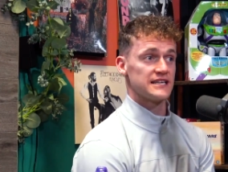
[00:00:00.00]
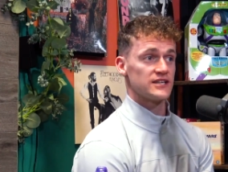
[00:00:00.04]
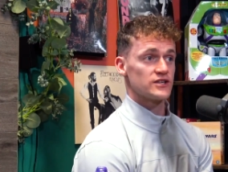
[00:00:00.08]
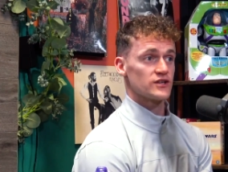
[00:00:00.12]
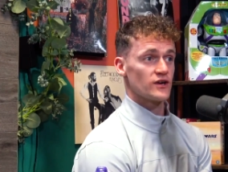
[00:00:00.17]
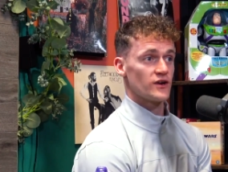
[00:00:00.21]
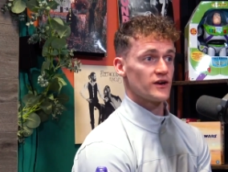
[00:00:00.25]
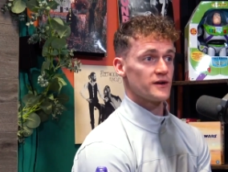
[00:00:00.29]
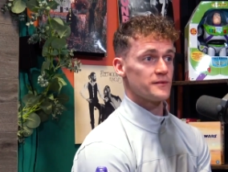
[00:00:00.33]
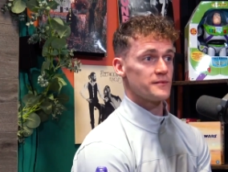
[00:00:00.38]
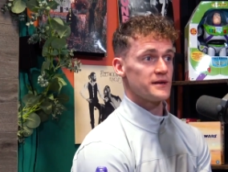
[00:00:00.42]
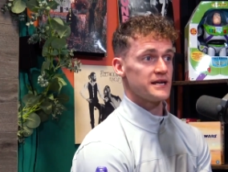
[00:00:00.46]
Do you
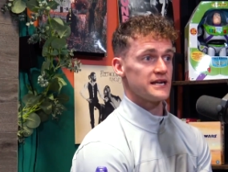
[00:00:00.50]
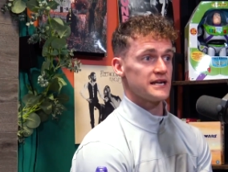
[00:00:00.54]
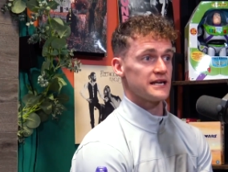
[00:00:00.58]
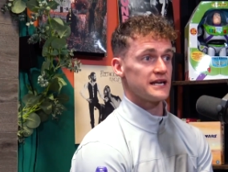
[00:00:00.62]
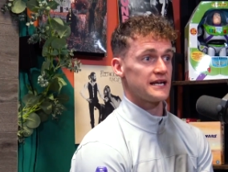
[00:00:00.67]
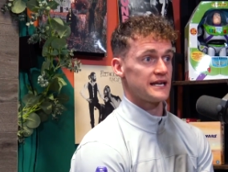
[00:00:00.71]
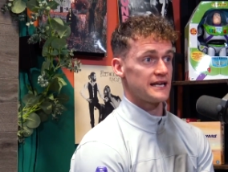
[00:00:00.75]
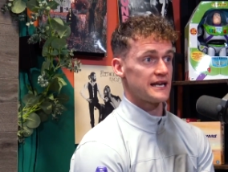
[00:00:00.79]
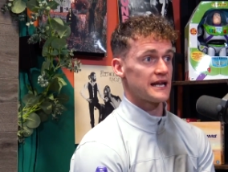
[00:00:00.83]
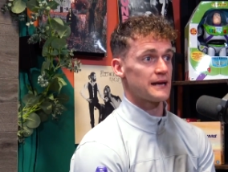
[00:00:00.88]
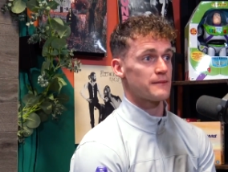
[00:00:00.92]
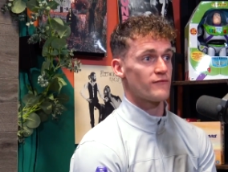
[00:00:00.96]
know what I mean?
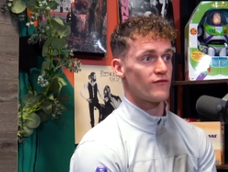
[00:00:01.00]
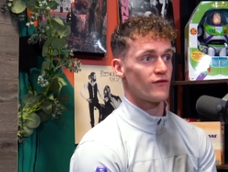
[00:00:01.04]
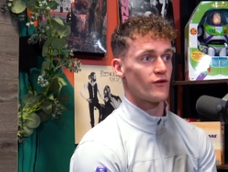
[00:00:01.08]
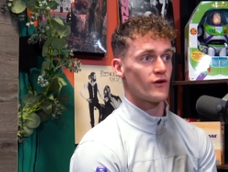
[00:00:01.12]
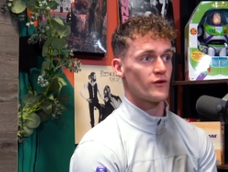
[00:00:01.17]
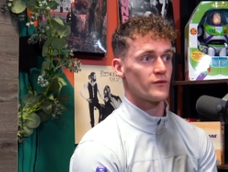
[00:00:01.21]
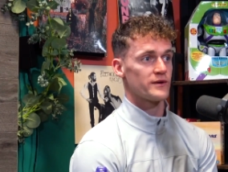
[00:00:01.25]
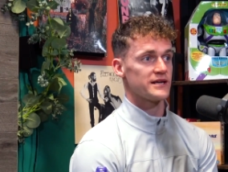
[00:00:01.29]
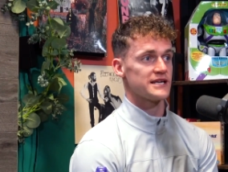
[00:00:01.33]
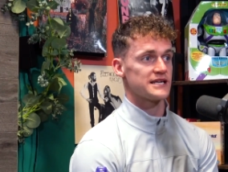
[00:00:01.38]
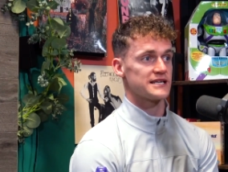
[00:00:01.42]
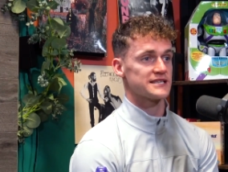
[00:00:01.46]
In them four
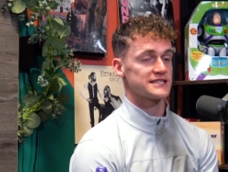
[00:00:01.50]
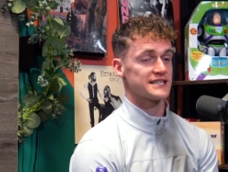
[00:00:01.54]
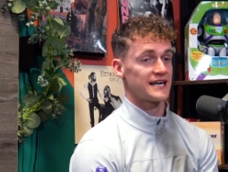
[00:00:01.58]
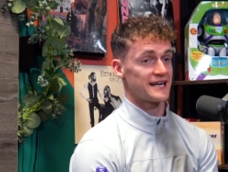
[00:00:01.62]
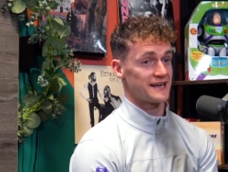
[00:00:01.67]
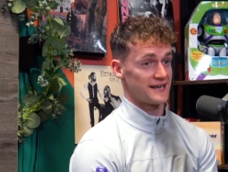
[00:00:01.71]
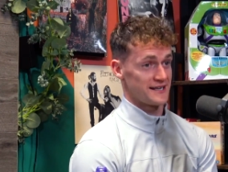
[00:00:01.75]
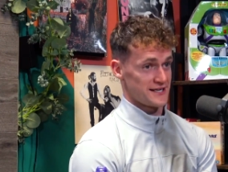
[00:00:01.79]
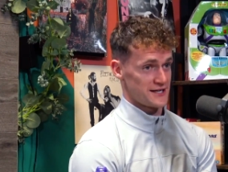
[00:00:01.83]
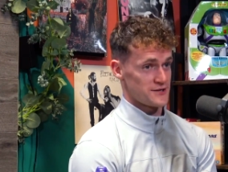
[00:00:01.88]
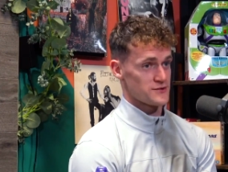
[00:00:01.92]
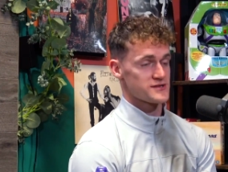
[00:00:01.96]
weeks, and
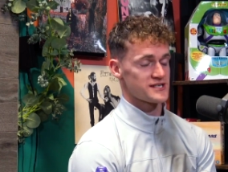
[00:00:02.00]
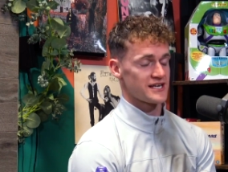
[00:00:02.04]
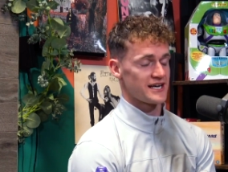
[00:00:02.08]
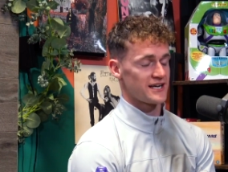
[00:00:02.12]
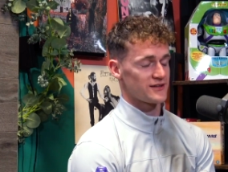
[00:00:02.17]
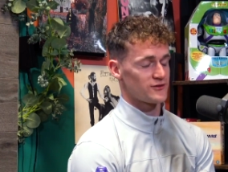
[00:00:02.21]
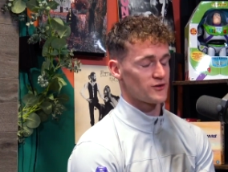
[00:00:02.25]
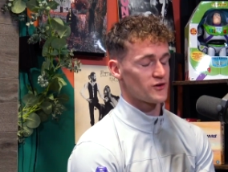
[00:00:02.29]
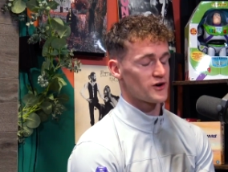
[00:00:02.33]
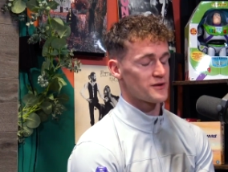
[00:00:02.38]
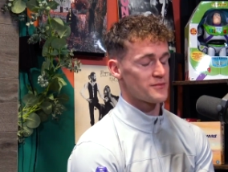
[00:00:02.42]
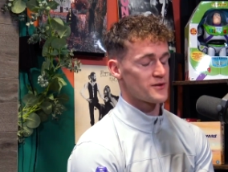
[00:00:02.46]
like you say, I
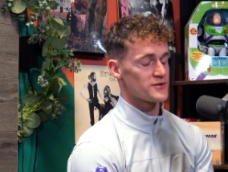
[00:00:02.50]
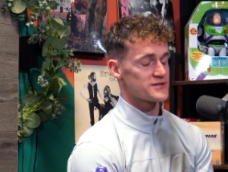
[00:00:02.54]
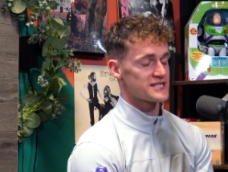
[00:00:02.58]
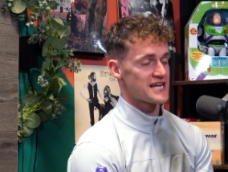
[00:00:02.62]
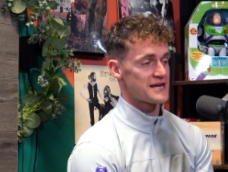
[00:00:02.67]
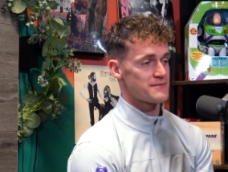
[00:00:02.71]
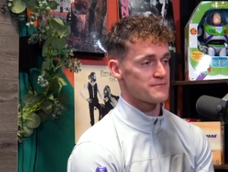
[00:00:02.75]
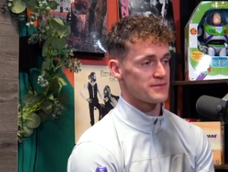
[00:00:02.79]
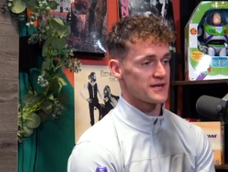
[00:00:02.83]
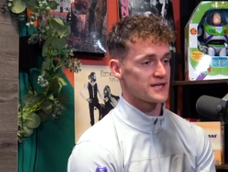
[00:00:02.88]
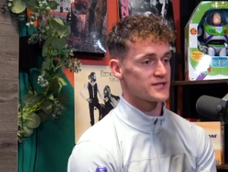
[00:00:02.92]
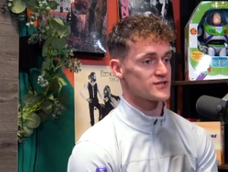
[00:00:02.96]
took about
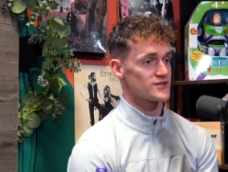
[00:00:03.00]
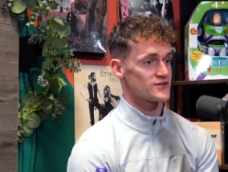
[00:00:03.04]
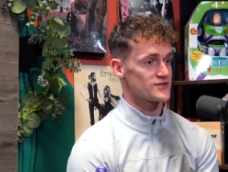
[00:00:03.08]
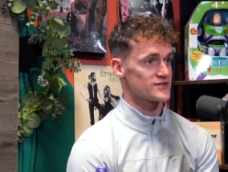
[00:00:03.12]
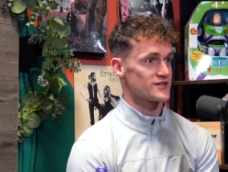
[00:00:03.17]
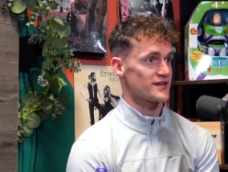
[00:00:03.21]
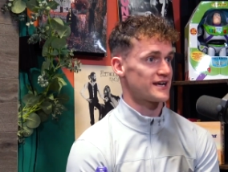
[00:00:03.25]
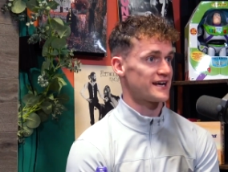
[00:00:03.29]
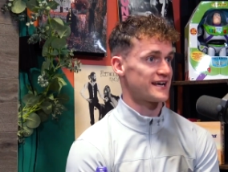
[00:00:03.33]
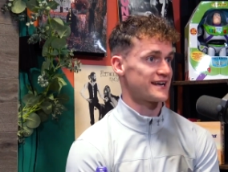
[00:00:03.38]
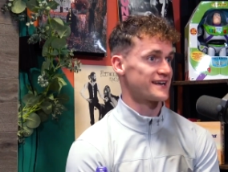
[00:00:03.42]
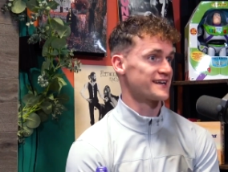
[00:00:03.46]
ten pictures,
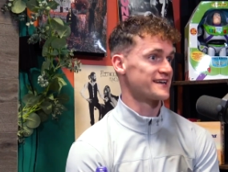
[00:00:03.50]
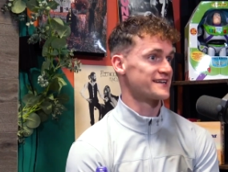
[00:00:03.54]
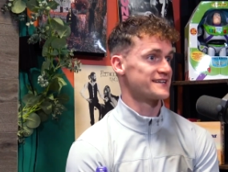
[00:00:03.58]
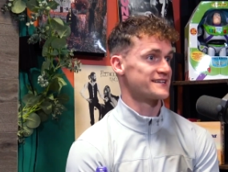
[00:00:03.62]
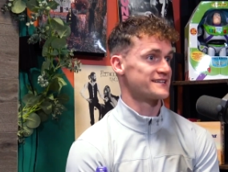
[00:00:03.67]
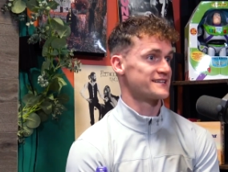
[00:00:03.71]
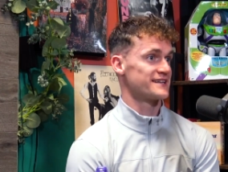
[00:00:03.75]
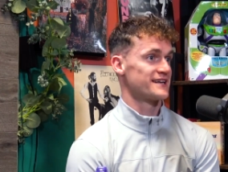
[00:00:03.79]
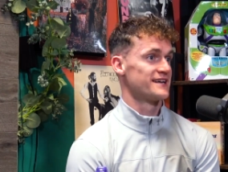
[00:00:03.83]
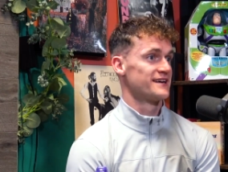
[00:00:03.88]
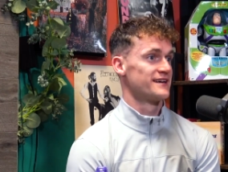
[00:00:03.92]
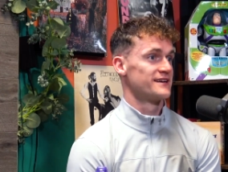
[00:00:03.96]
and I
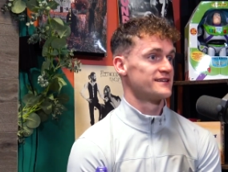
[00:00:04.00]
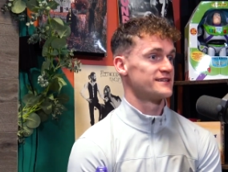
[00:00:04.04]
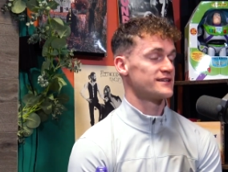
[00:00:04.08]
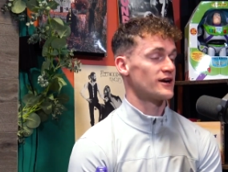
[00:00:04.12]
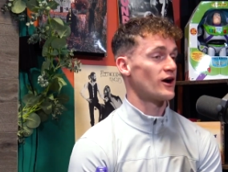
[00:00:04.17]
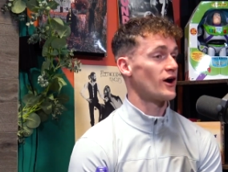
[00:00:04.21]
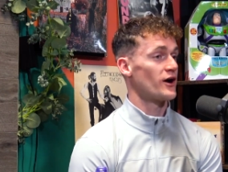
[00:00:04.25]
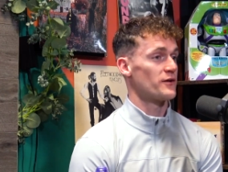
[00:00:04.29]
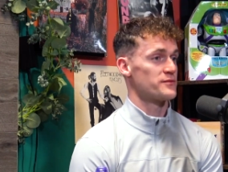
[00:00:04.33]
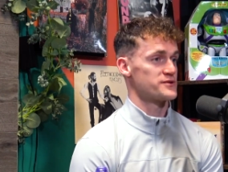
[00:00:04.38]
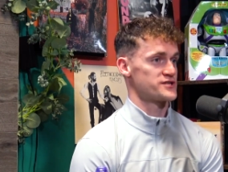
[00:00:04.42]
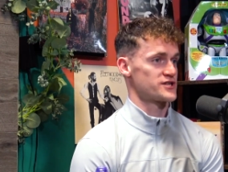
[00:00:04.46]

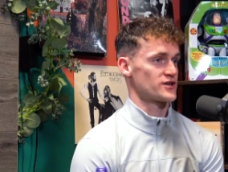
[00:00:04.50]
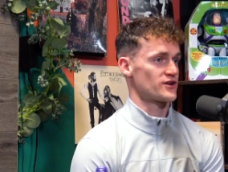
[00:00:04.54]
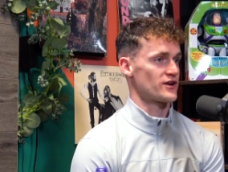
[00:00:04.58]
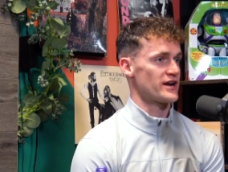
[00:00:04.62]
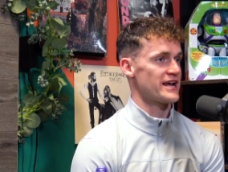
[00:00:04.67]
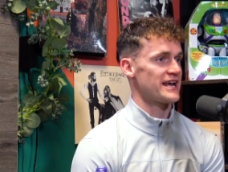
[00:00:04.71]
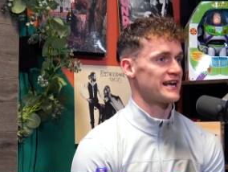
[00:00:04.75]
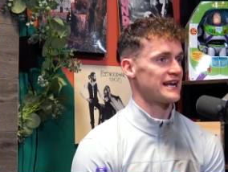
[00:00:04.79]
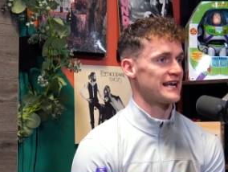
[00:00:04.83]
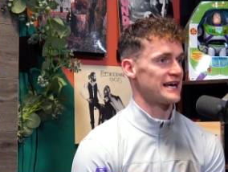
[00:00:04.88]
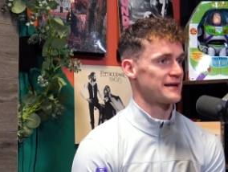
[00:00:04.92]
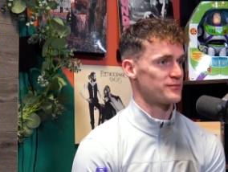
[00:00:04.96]
thought Shit. I was a
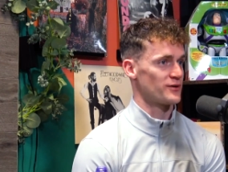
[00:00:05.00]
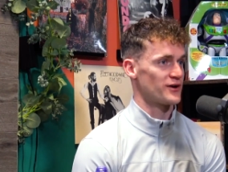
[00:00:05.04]
great lad.